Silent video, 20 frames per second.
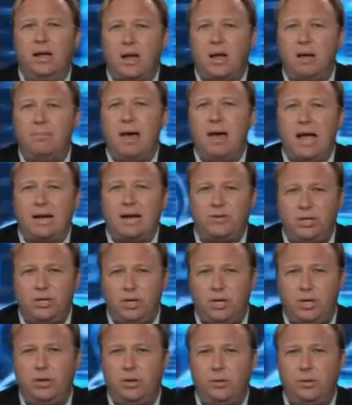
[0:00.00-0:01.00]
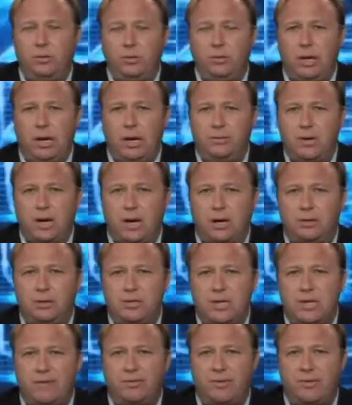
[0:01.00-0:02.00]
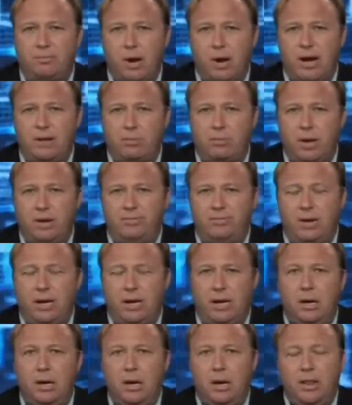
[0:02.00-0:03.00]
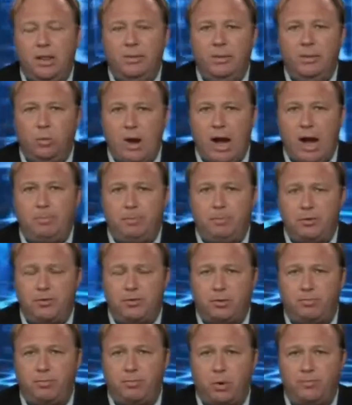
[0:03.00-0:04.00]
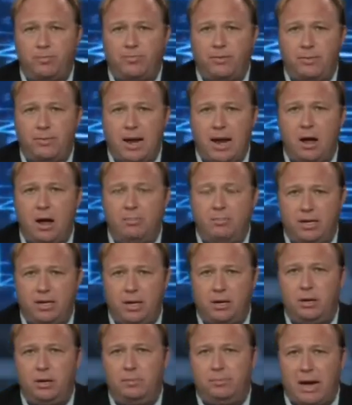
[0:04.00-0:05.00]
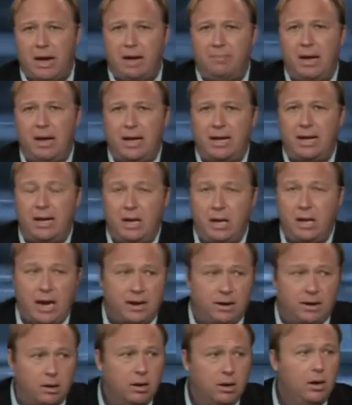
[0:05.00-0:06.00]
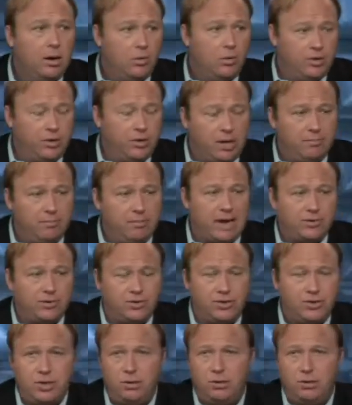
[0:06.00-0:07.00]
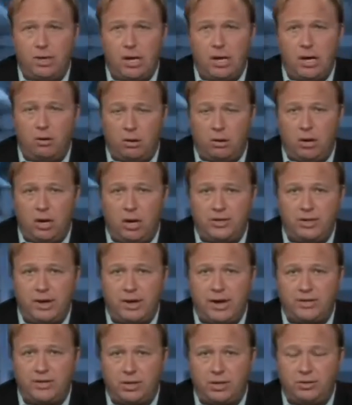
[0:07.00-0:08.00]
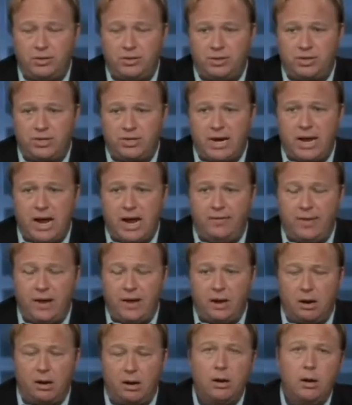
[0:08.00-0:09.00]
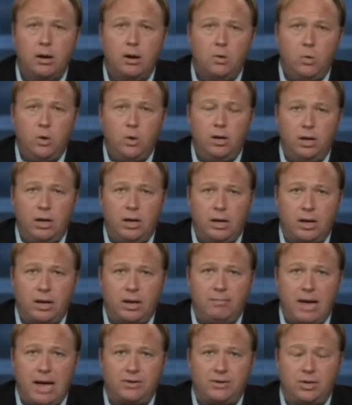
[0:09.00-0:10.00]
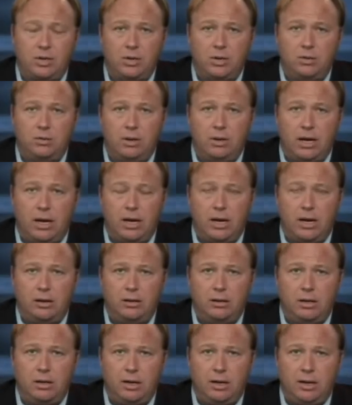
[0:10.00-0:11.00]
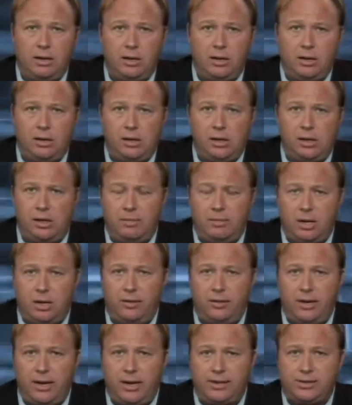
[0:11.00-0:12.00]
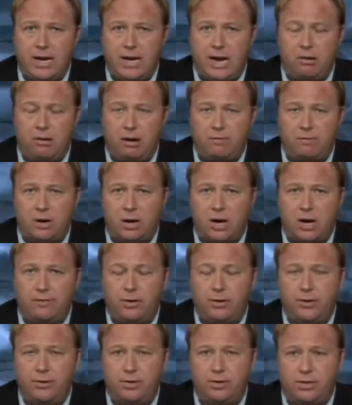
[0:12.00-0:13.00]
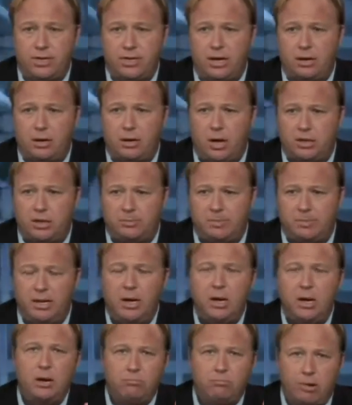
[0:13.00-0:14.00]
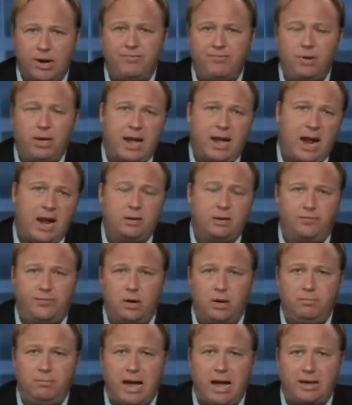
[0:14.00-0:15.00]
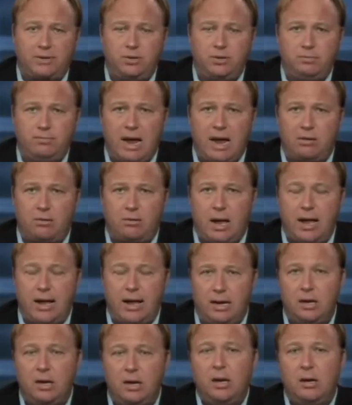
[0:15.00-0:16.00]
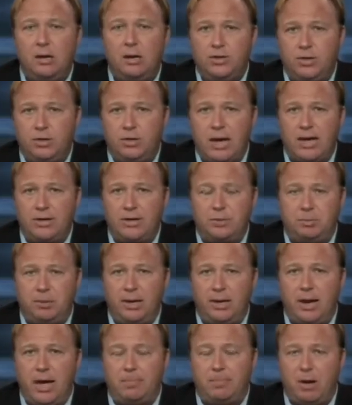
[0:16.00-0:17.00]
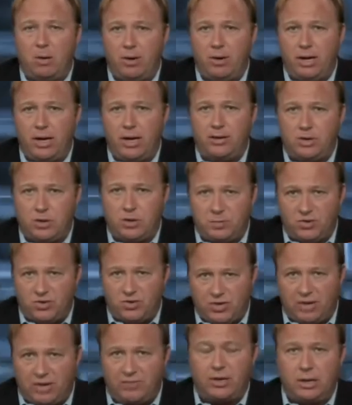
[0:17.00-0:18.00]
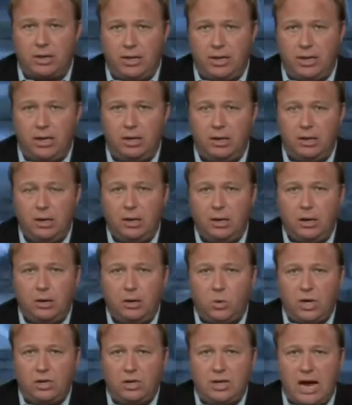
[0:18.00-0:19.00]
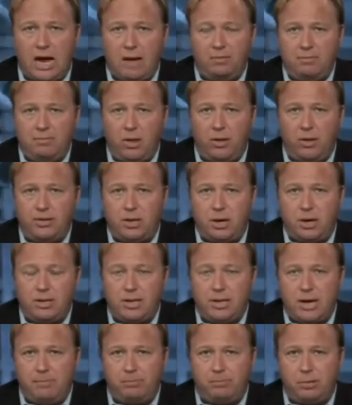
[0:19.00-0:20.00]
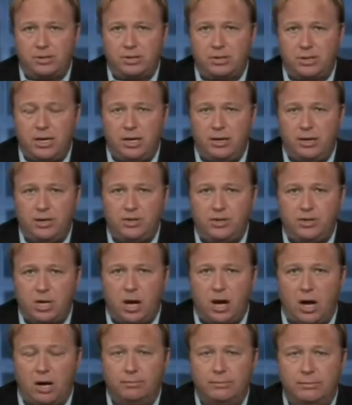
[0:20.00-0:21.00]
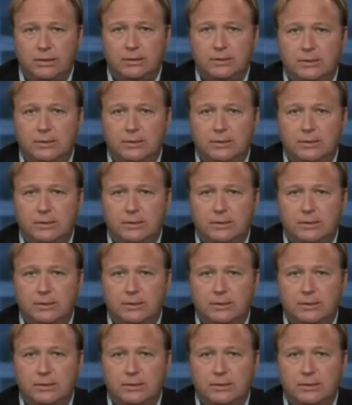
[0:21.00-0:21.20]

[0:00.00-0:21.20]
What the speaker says: then come back to you, Douglas, after the break briefly. And then we'll wrap up this report from now, but get you to pop back in later when you get back to studio, or unless you guys think you should stay down there, we'll come back to you in the middle of the next hour after I cover news and take calls. But briefly, hand the phone back to Matt Ryan because you guys split up. I want to get specifically what type of military-type personnel he saw.